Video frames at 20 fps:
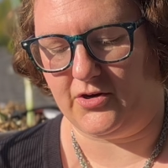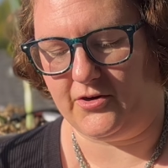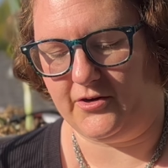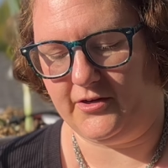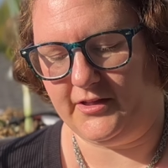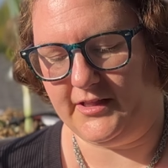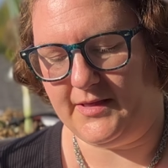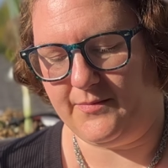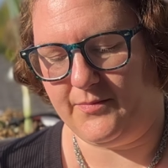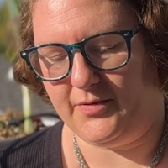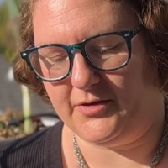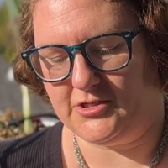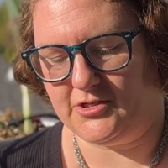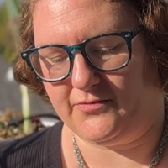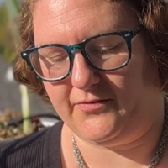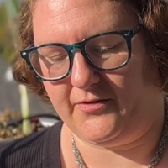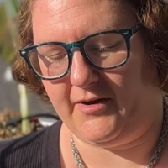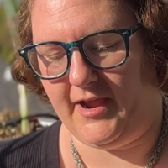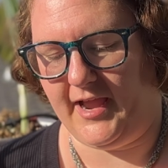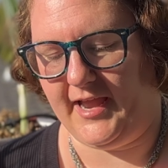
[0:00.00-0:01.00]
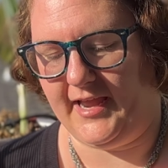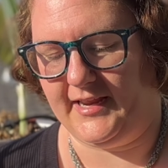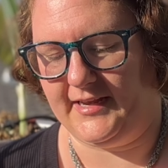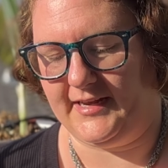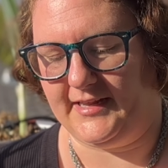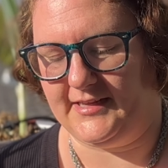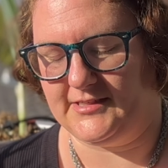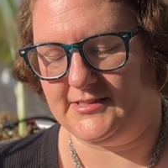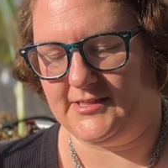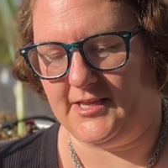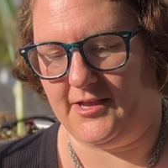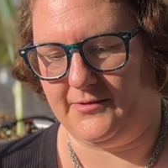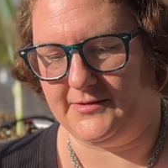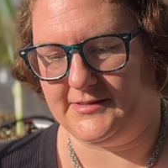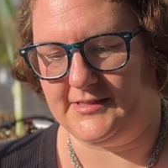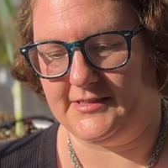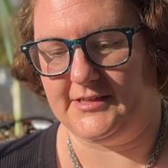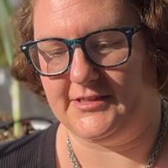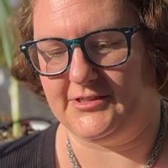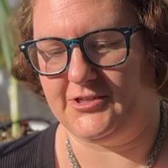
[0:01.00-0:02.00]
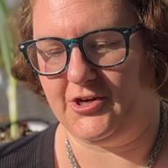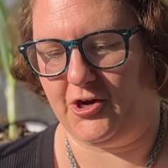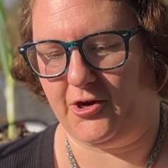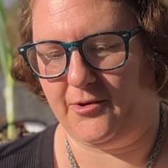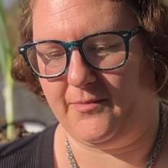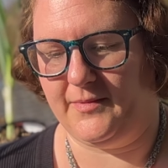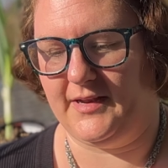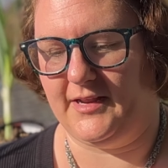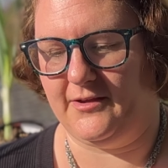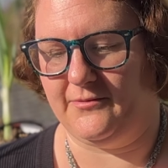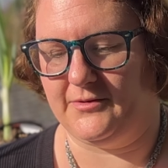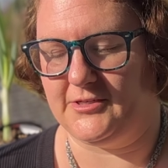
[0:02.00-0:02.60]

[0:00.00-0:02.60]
early bush variety, so it's a determinate,